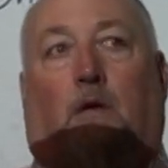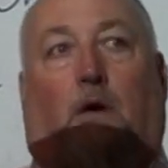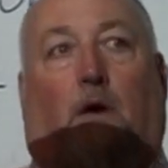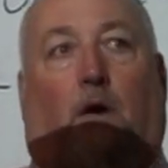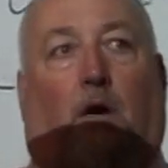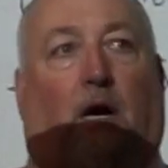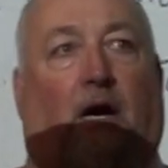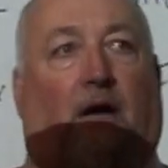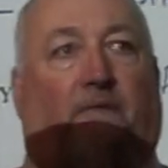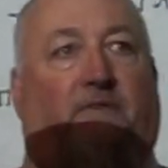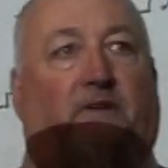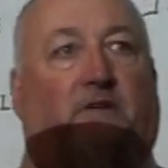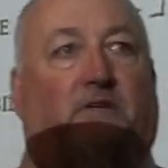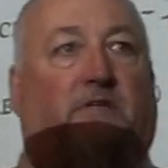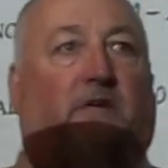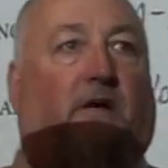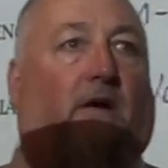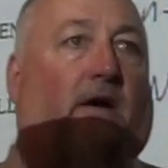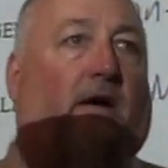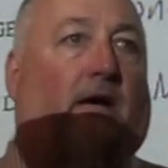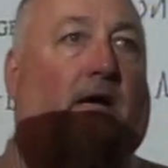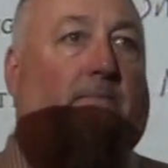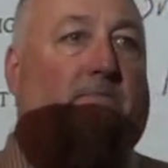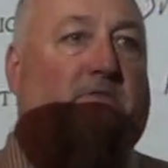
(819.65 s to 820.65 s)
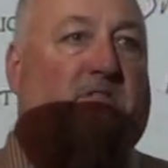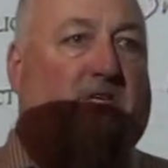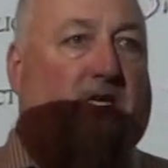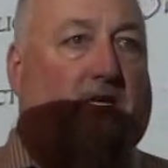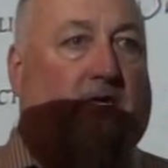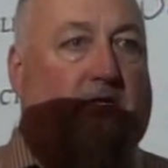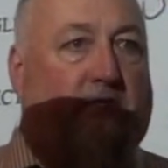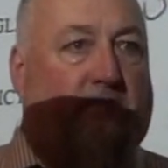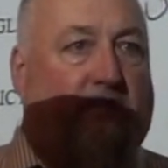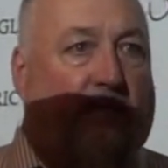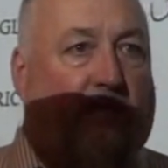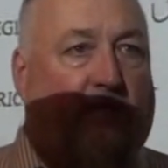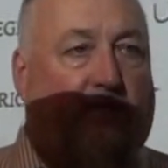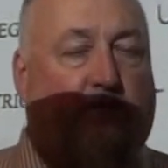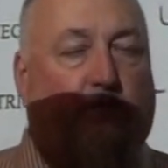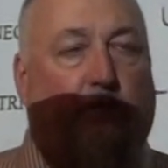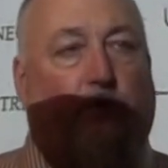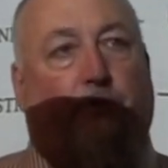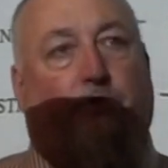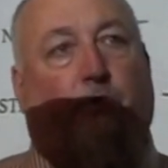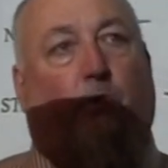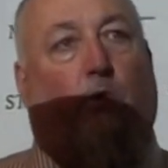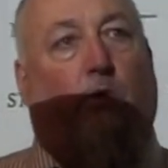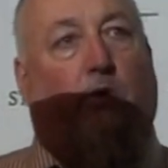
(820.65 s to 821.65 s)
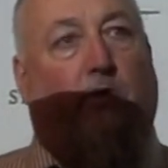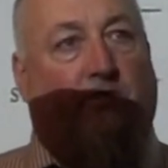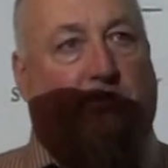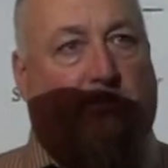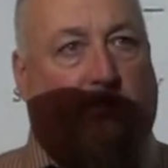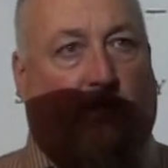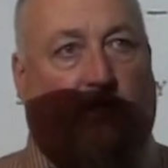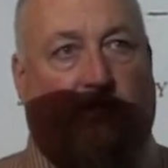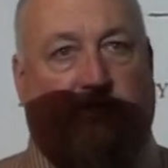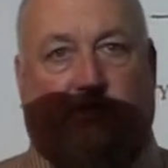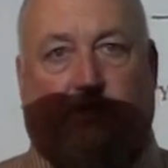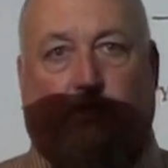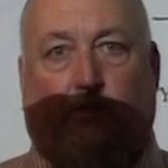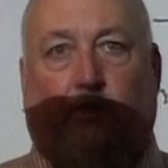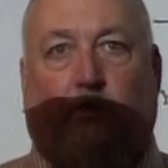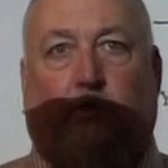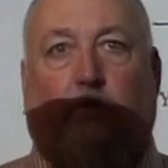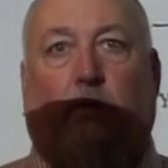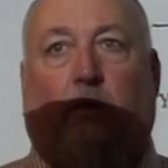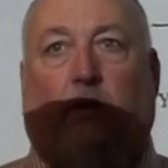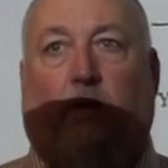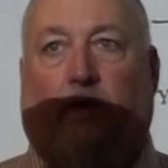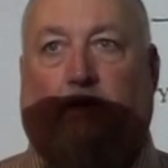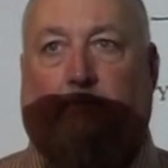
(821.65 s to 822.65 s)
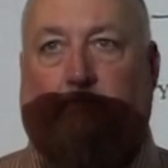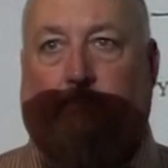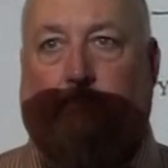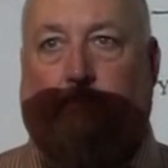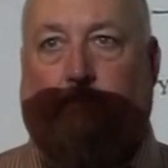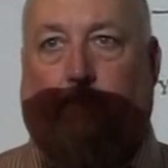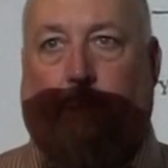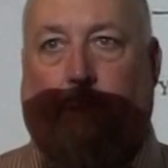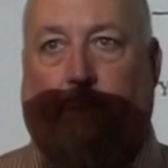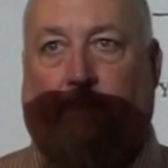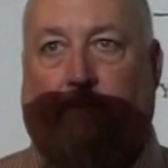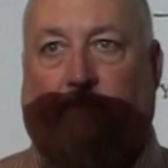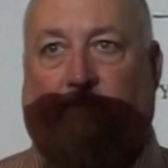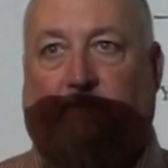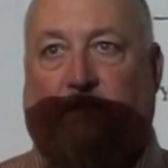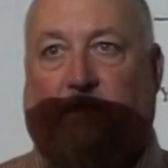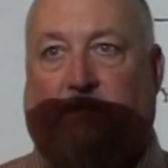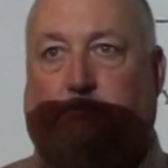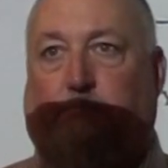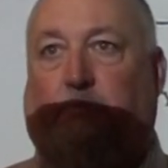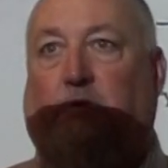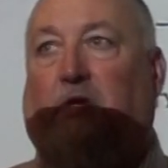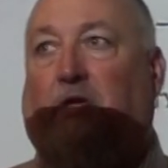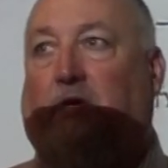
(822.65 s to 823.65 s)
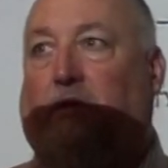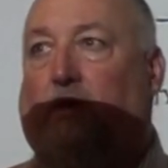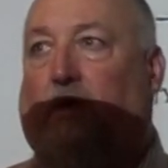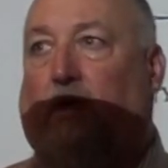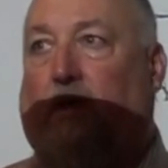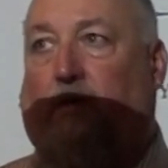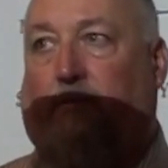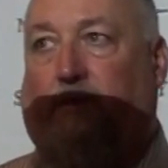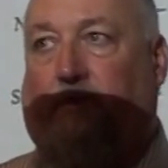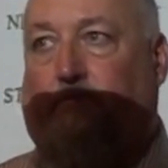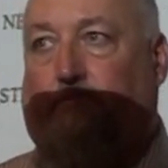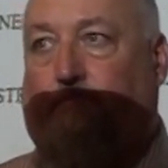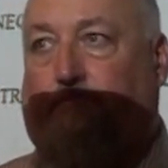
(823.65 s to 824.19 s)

Oftentimes, an intentional tort is also a crime. That's pretty common.